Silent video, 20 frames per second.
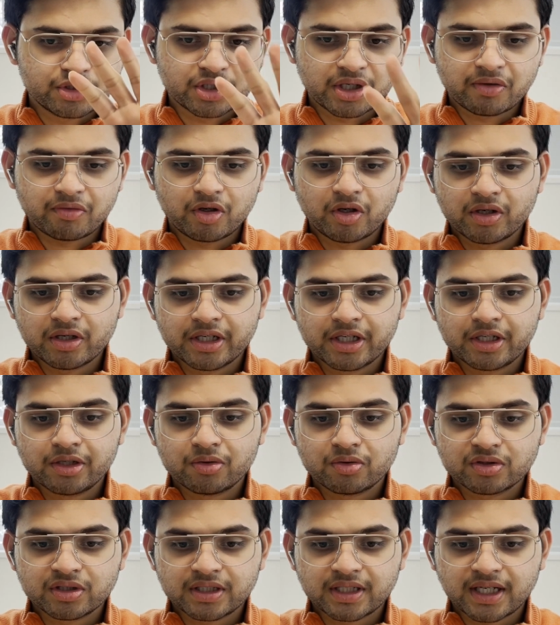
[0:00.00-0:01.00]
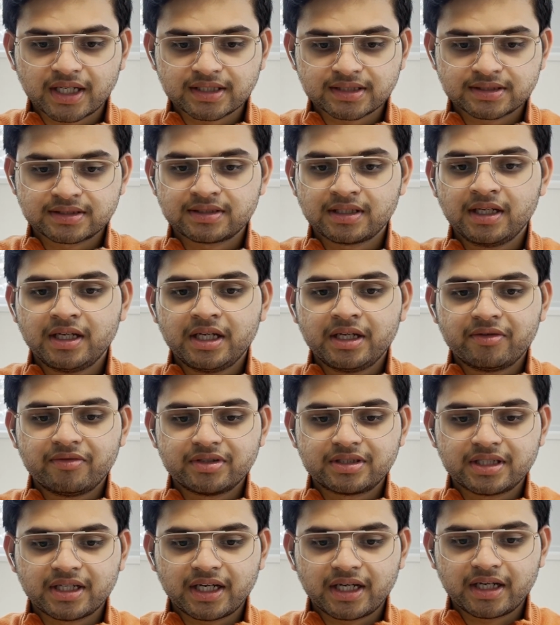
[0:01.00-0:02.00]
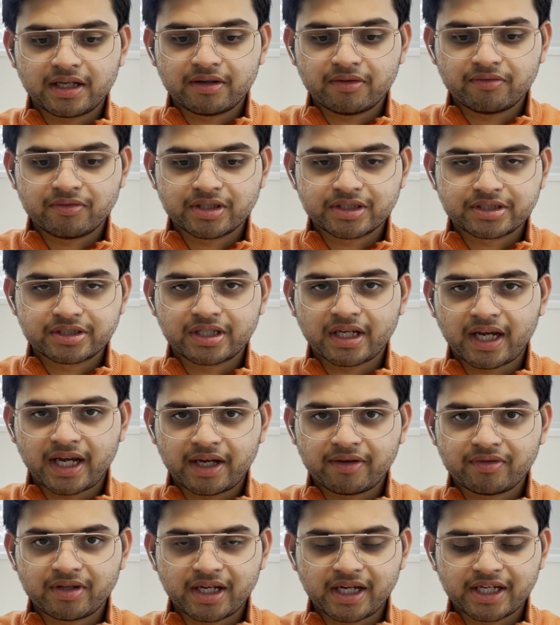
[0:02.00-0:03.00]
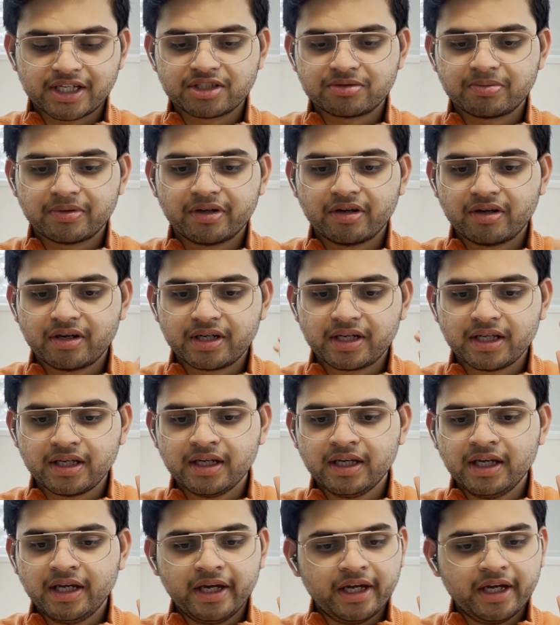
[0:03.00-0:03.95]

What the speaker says: have already know the tasks which have the highest priority.